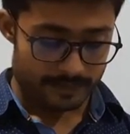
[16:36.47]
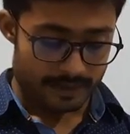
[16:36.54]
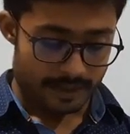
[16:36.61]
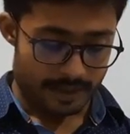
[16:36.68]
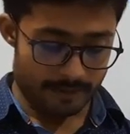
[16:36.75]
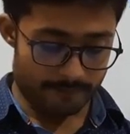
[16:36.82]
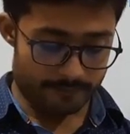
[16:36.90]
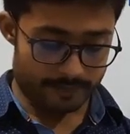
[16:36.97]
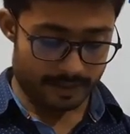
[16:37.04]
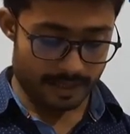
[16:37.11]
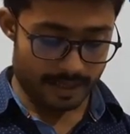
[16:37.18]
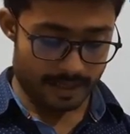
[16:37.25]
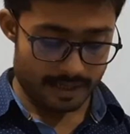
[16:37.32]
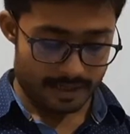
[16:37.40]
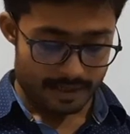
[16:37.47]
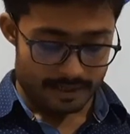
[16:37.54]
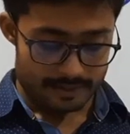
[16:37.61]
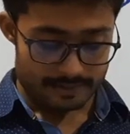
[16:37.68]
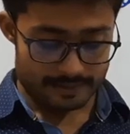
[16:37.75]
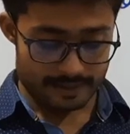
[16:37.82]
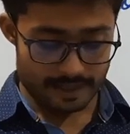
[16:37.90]
If they
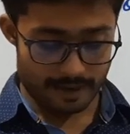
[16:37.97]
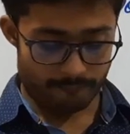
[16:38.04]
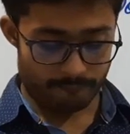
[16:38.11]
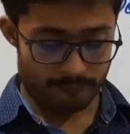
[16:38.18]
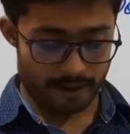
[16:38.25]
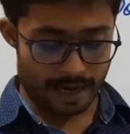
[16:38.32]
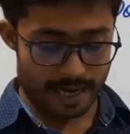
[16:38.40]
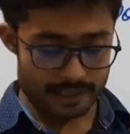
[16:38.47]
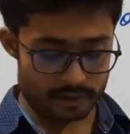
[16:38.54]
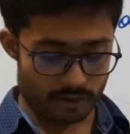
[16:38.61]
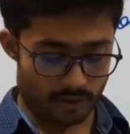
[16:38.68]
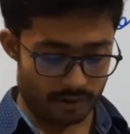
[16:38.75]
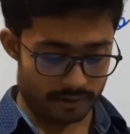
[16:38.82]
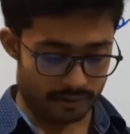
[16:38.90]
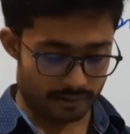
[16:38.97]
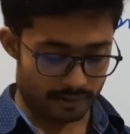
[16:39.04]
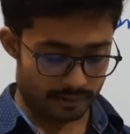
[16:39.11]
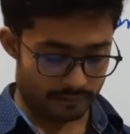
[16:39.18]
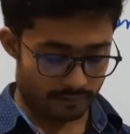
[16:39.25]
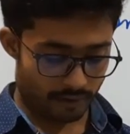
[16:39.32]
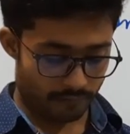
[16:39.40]
see a flash
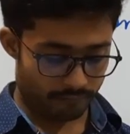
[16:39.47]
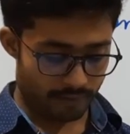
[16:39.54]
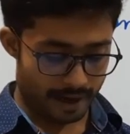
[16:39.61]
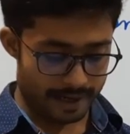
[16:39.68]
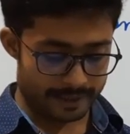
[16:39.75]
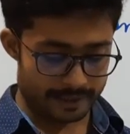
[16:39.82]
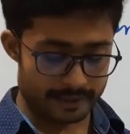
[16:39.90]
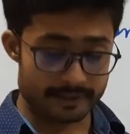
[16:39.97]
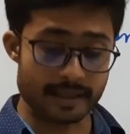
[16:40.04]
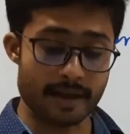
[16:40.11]
of lighting,